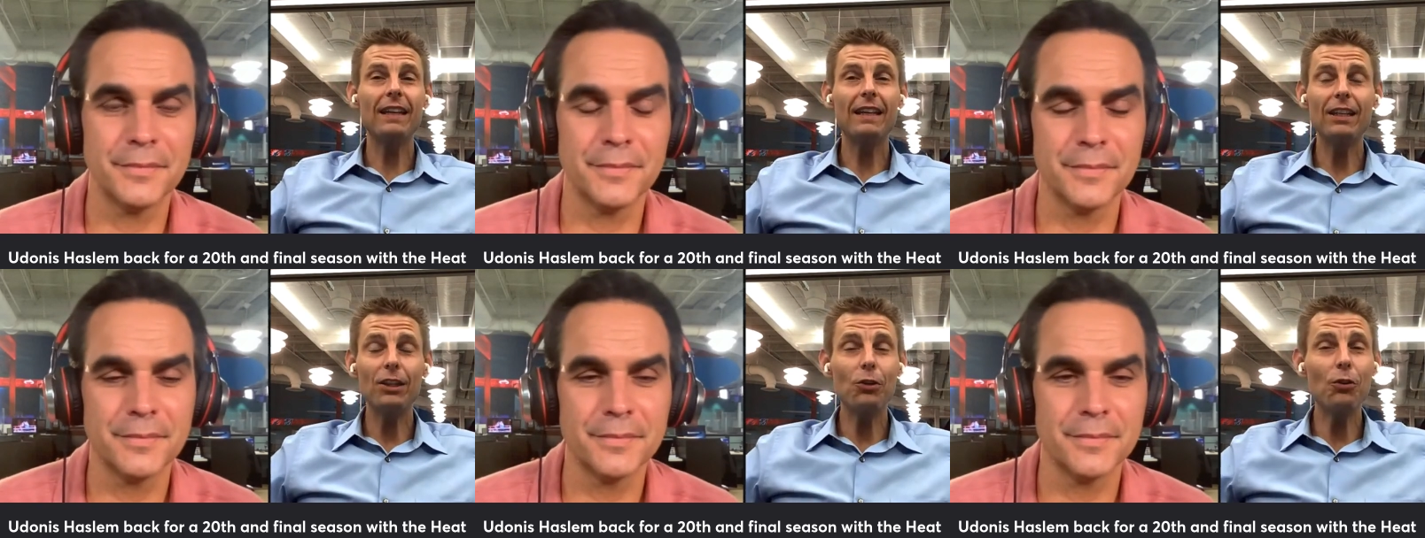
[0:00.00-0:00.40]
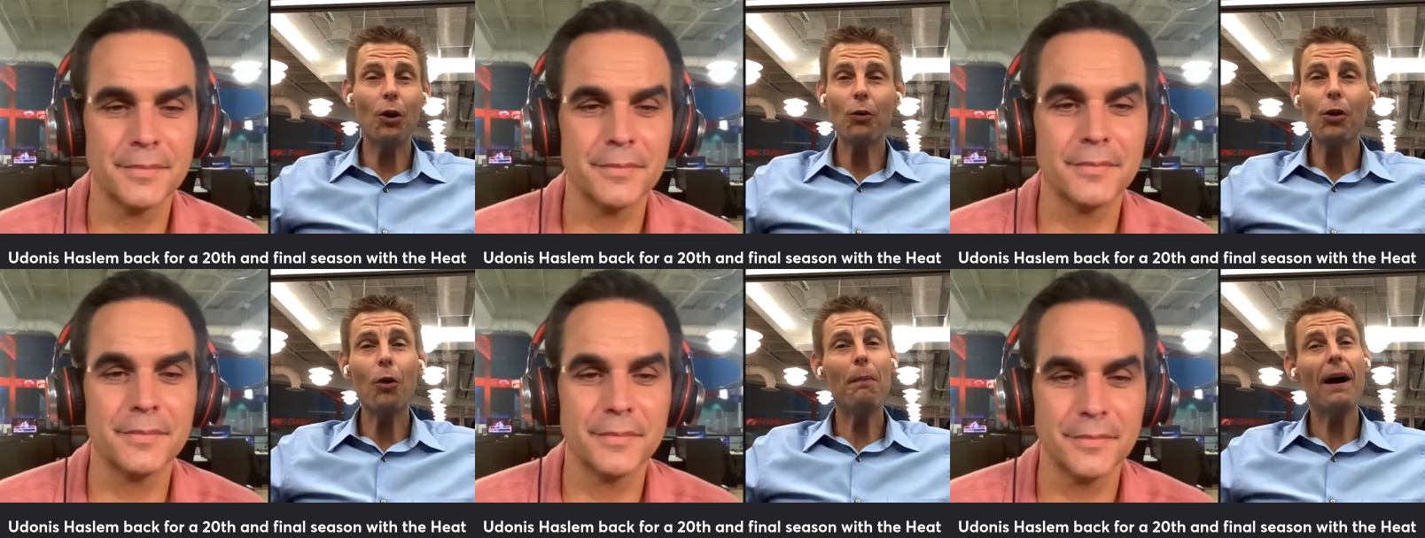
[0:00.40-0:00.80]
Speaker 1: you
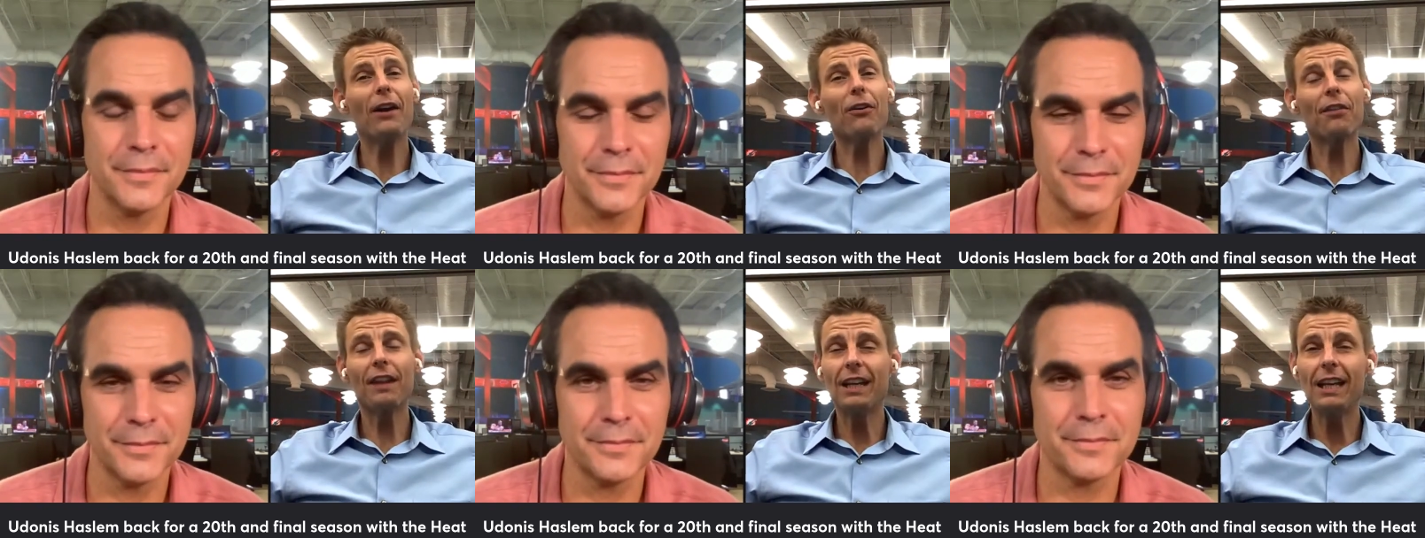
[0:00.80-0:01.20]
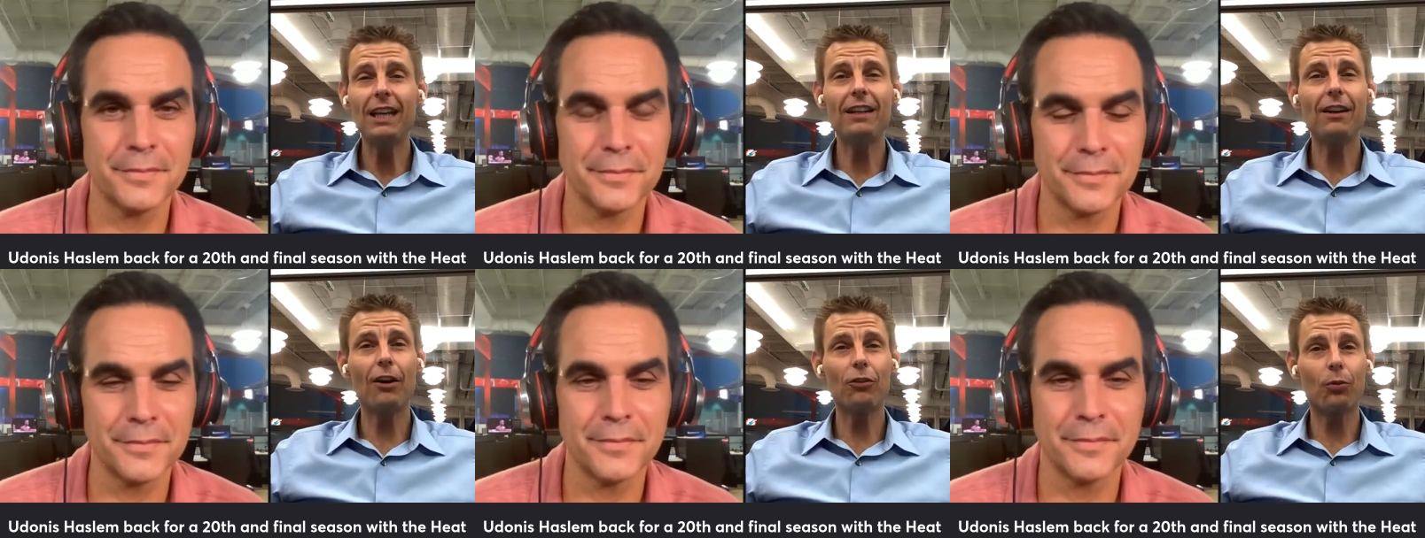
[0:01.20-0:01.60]
don't know better than
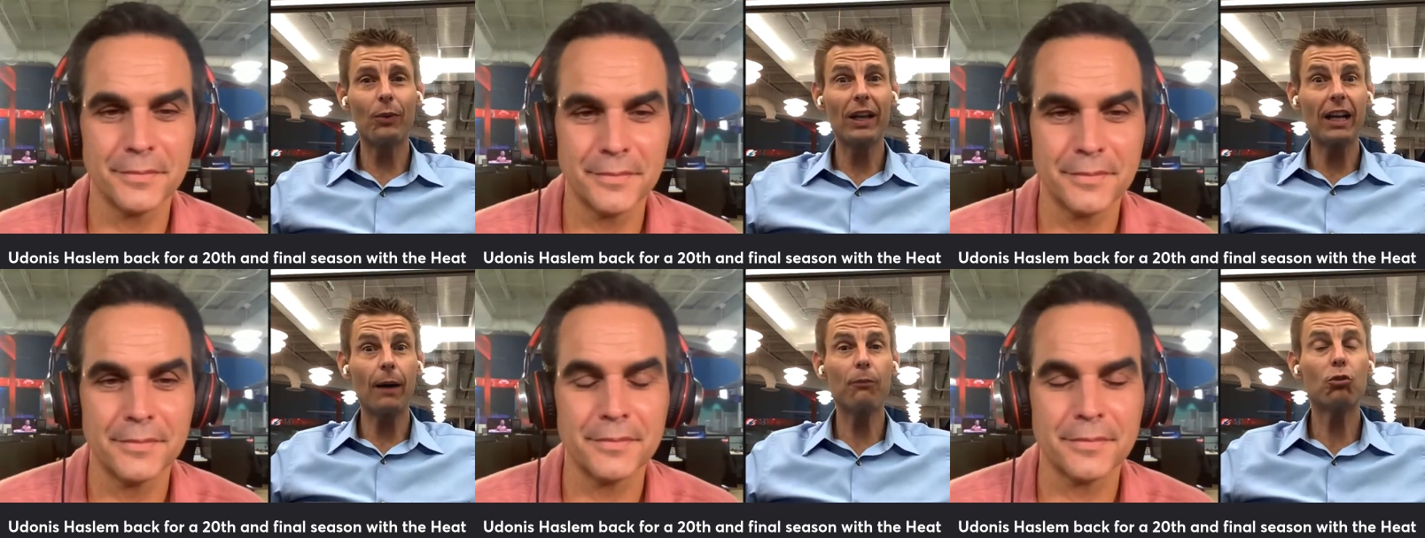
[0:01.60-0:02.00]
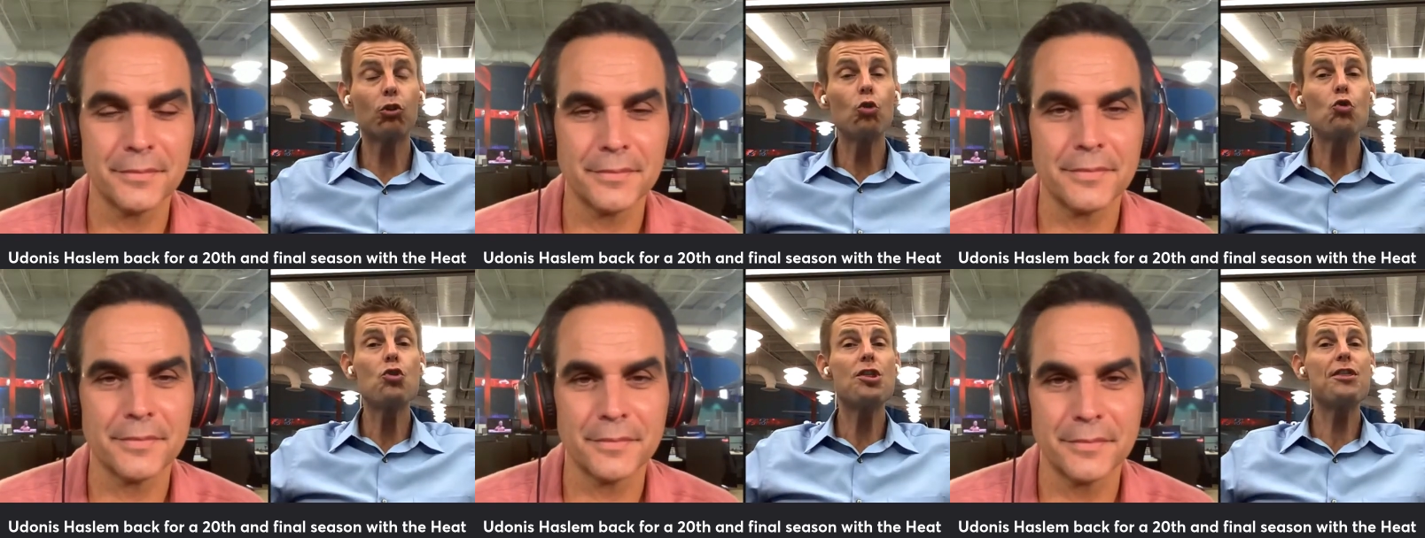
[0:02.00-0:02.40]
he does when it comes
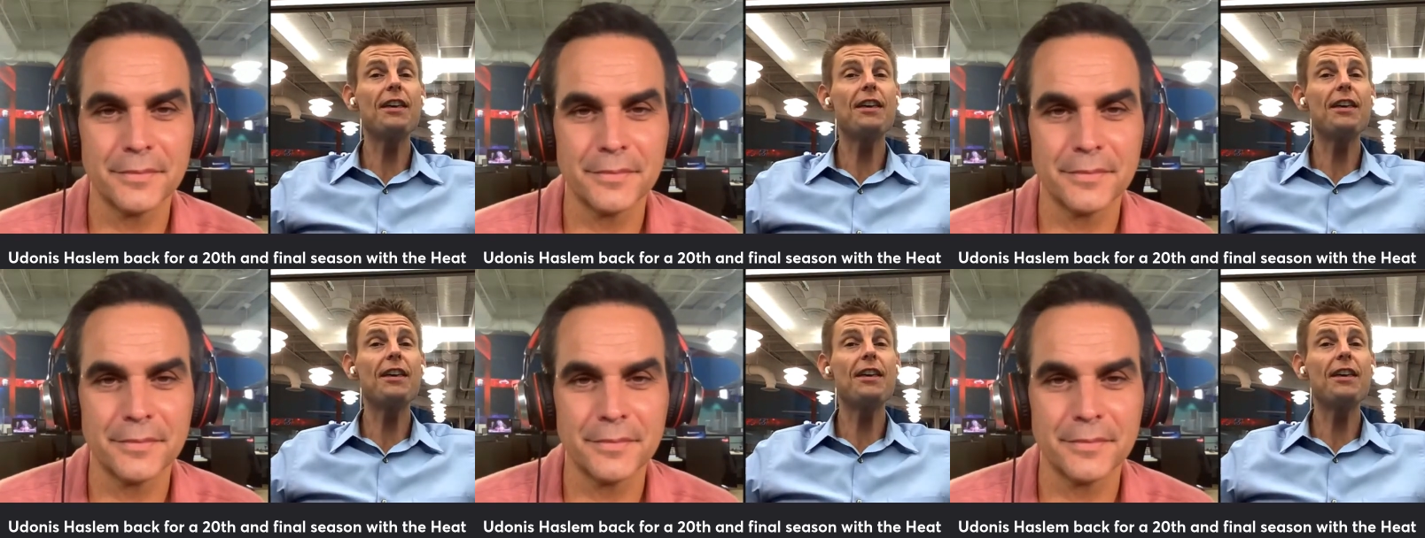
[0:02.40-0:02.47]
to